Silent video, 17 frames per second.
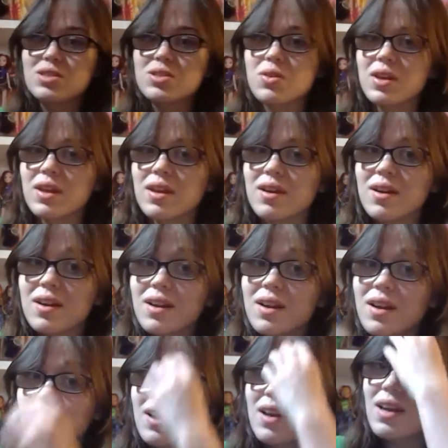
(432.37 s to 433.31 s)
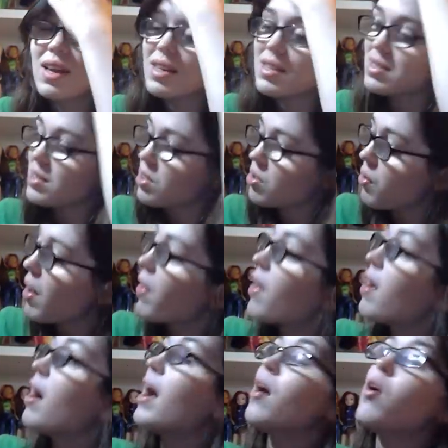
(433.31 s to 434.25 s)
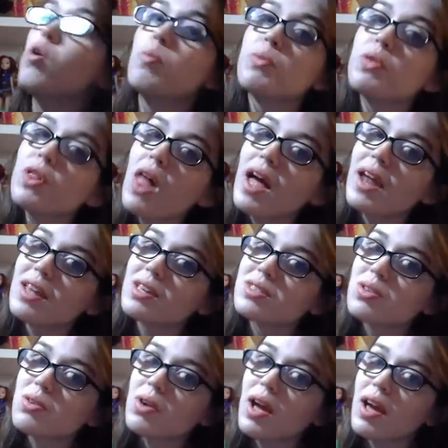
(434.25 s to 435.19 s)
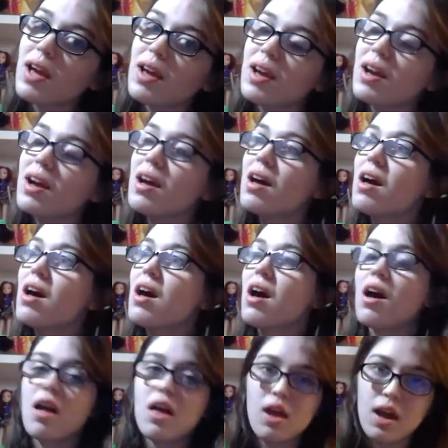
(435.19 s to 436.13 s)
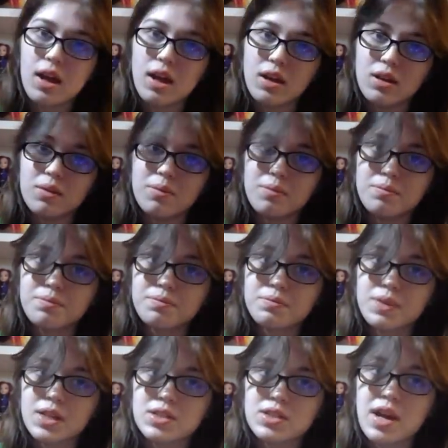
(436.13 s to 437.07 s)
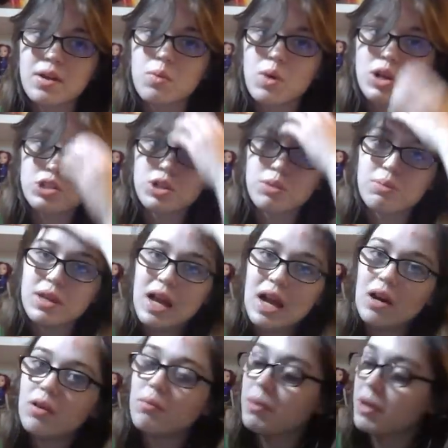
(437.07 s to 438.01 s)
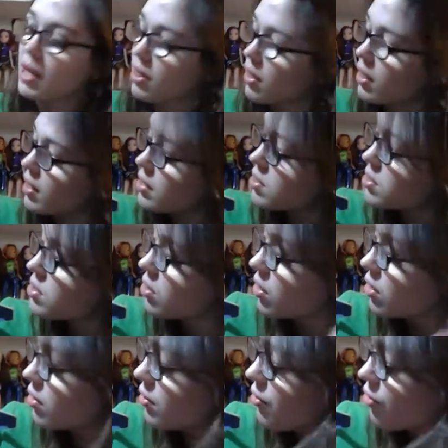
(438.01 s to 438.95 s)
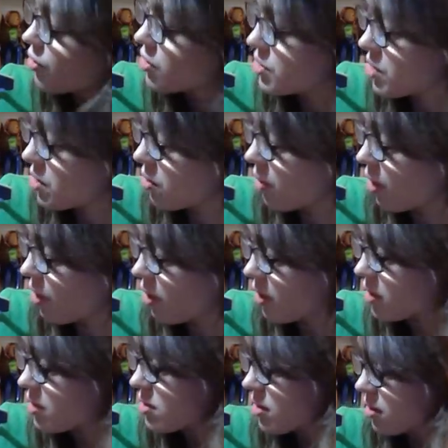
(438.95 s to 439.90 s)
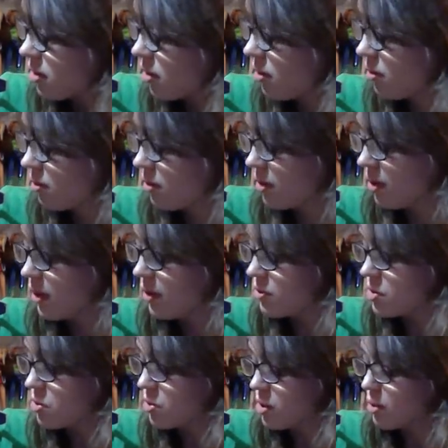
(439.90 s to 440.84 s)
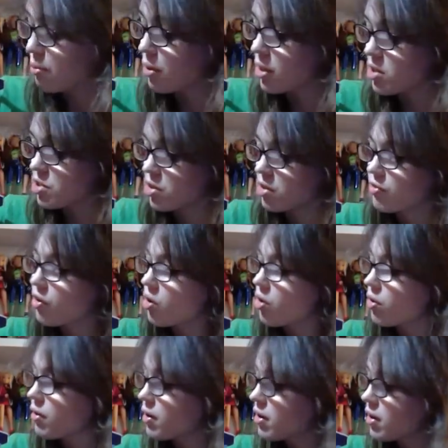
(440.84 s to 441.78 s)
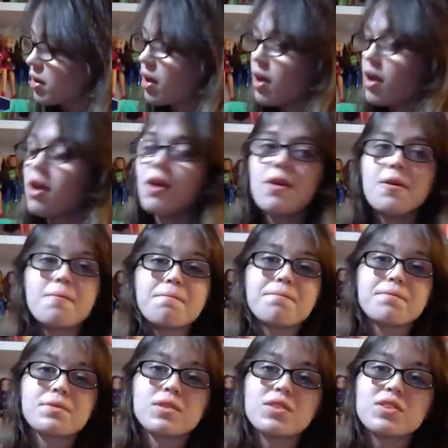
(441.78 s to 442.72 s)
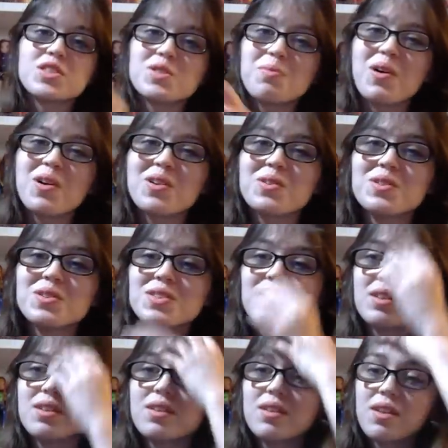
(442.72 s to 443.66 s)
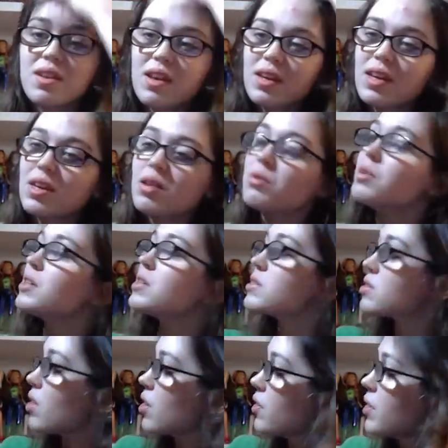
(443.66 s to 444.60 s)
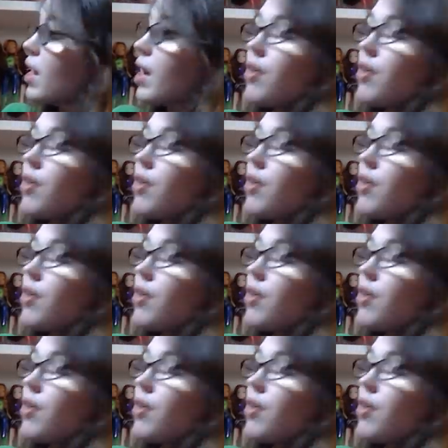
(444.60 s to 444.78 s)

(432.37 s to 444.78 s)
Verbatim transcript: so here is Cinderella. I hope the lighting is okay. Um, it's kind of washing me out, but I think it's good for Cinderella because it gives you the impression of all the, the sparkles and cuteness on the